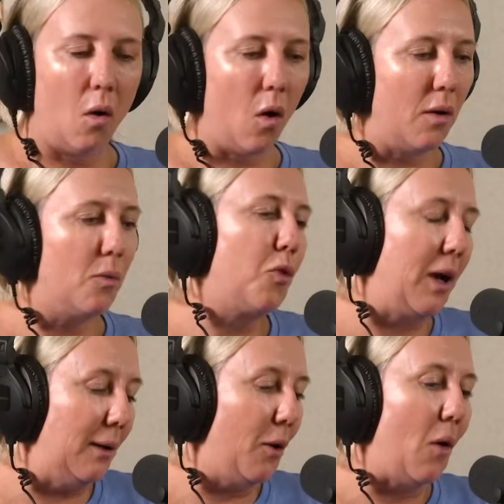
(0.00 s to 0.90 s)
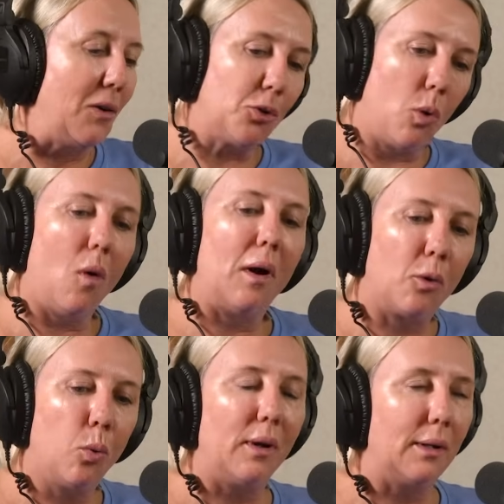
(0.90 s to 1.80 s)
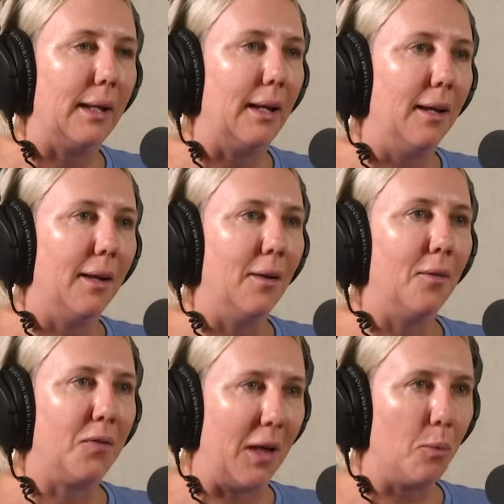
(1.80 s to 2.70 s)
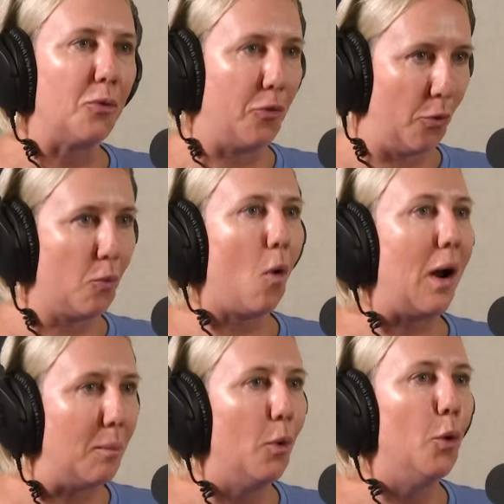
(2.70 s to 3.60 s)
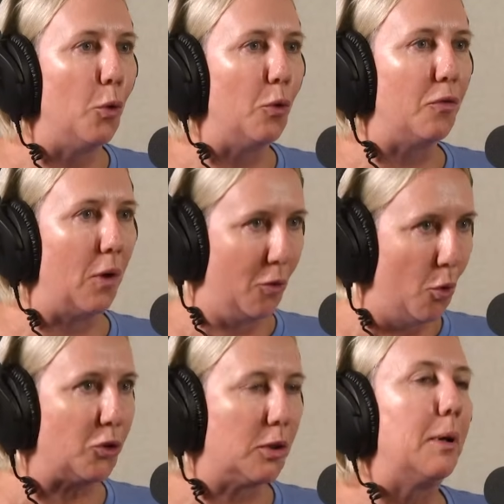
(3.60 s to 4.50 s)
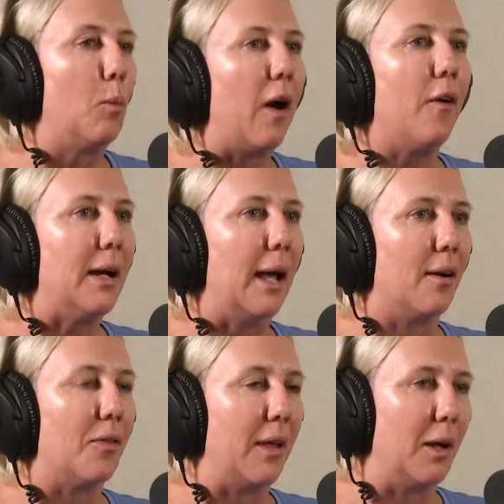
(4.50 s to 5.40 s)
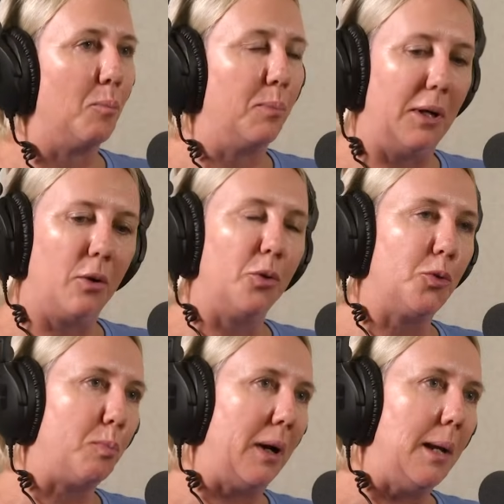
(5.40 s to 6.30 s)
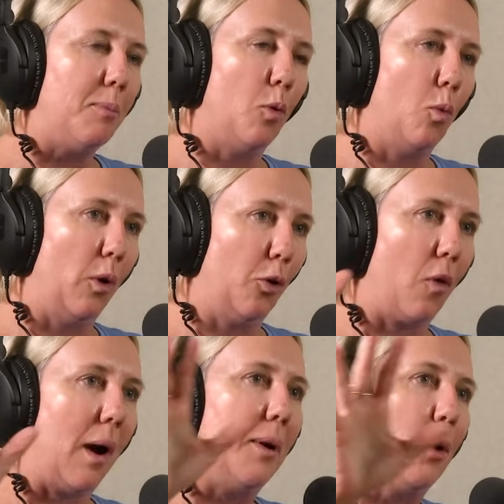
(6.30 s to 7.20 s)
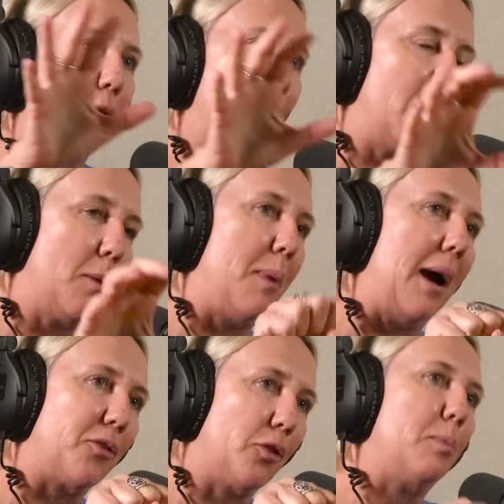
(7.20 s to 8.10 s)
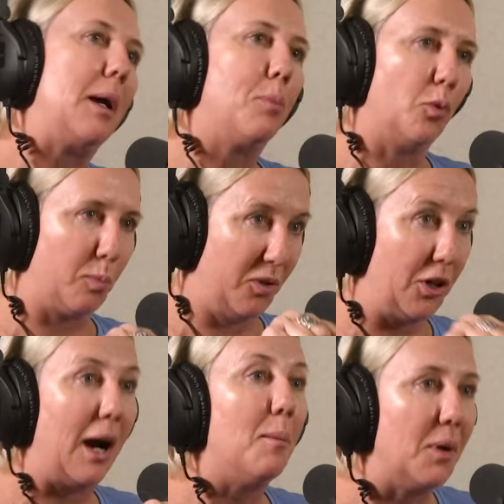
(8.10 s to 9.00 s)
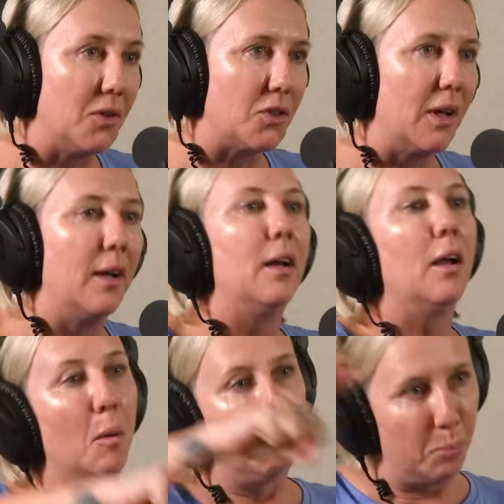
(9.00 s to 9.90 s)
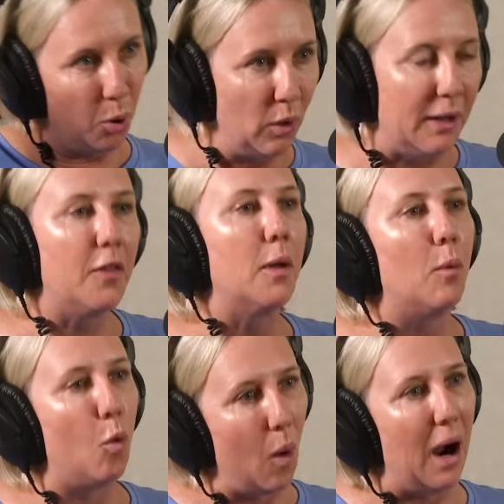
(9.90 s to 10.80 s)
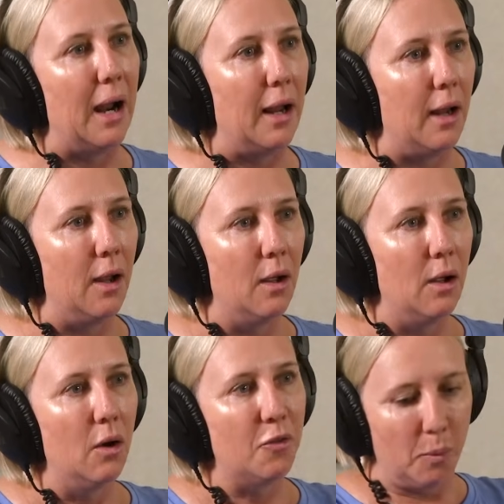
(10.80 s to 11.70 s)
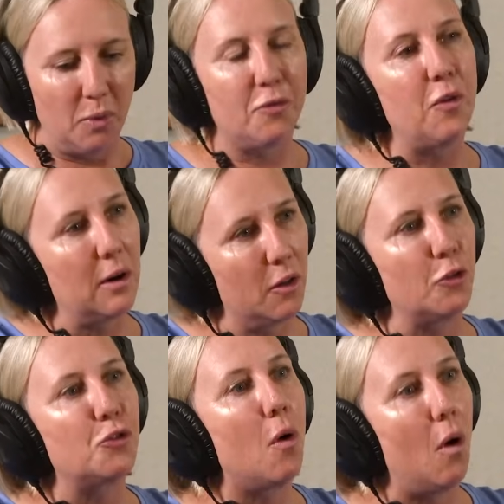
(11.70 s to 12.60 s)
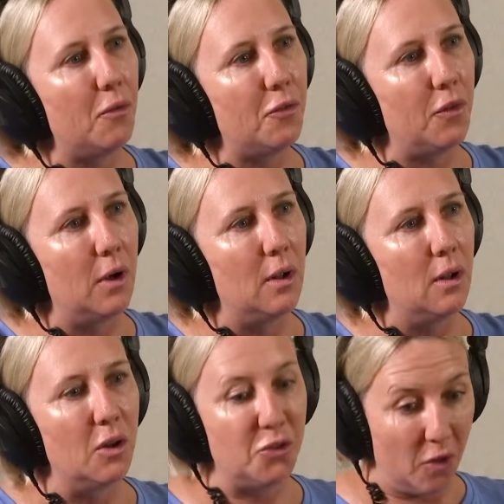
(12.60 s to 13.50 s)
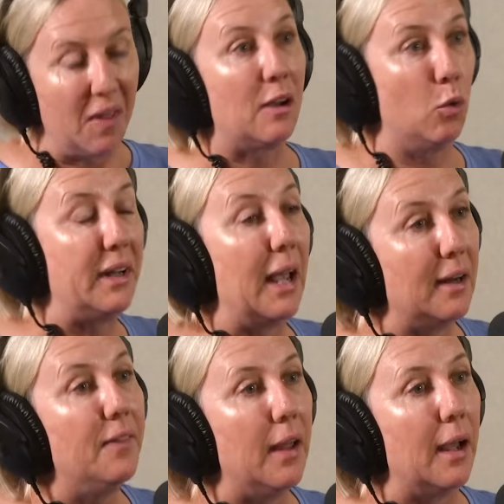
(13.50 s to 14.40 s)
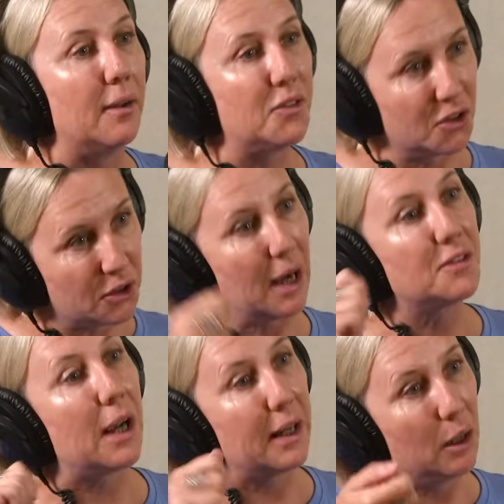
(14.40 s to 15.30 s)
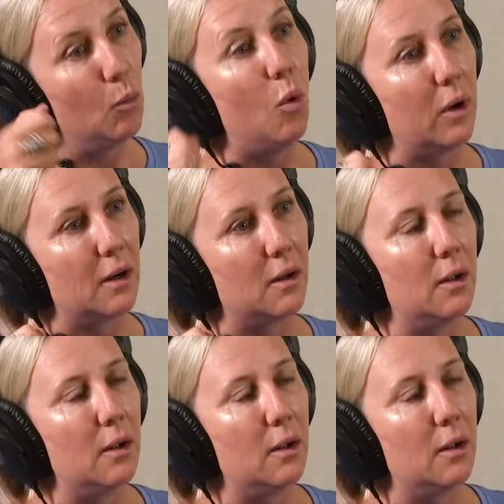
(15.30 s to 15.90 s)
I realised quite quickly that it was the right move not to be wearing anything, because people were grabbing onto the backs of people's pyjamas, pulling them away from the front of the trough so they could get in there to start taking water.